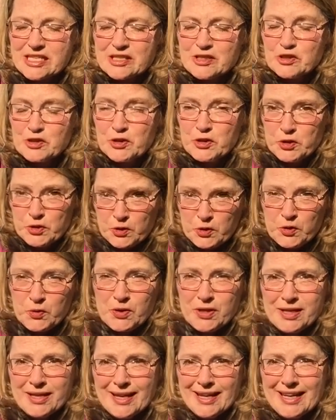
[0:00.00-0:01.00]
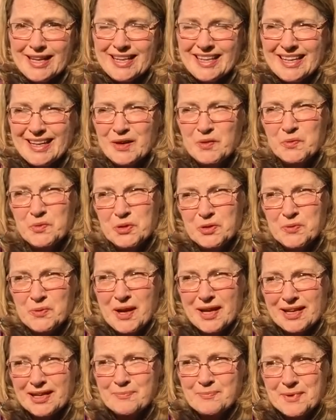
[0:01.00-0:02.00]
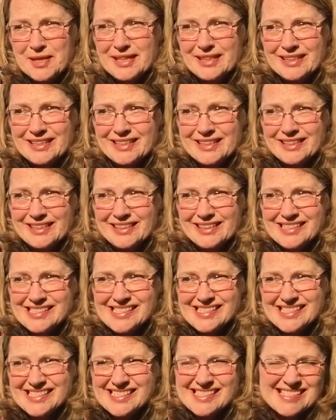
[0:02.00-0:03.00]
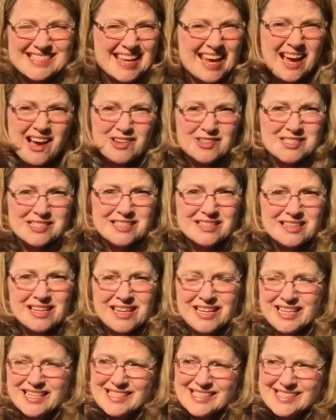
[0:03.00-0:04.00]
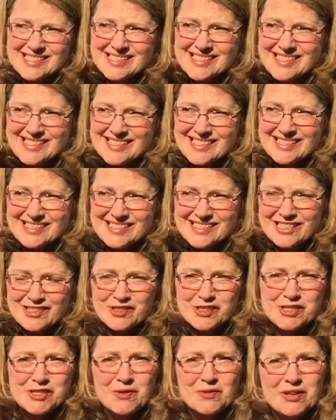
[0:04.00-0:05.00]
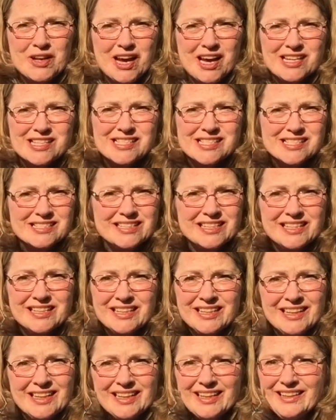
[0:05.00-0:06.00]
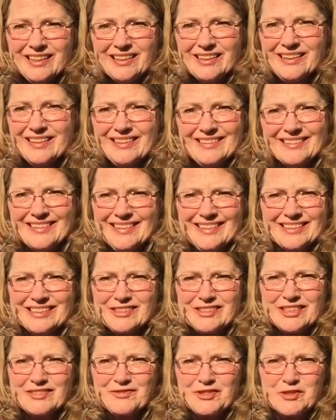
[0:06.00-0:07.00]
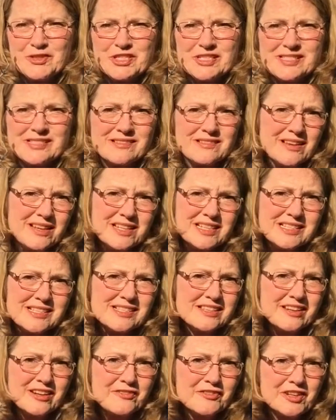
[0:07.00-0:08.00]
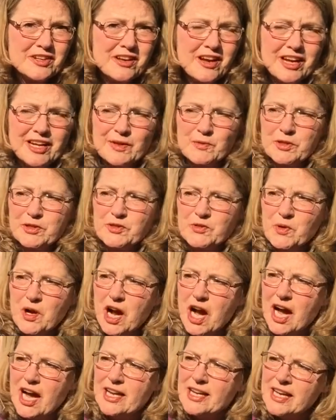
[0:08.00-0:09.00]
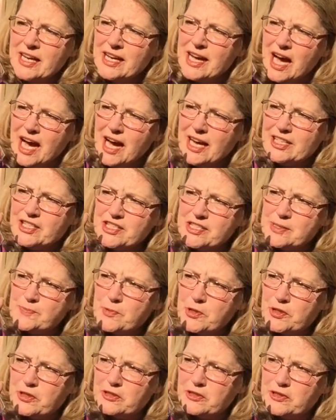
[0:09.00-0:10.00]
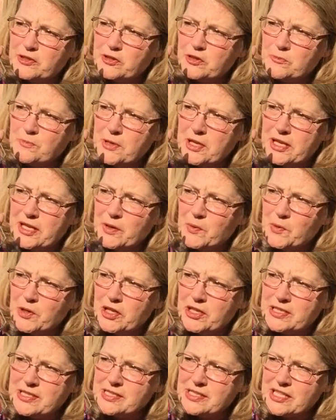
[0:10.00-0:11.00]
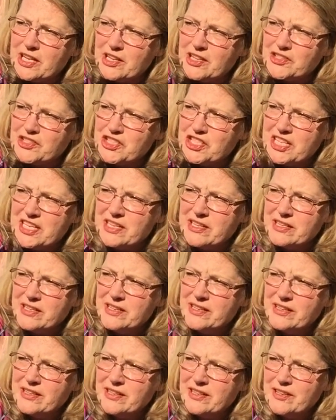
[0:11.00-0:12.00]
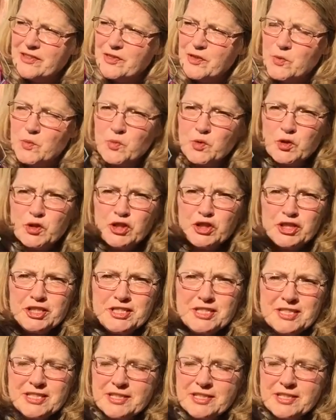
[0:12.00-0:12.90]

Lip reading: glue, and I would recommend E6000 because this sits here so nicely. If you just let it sit overnight, it would dry. I just put a little bit where it's touching the wood,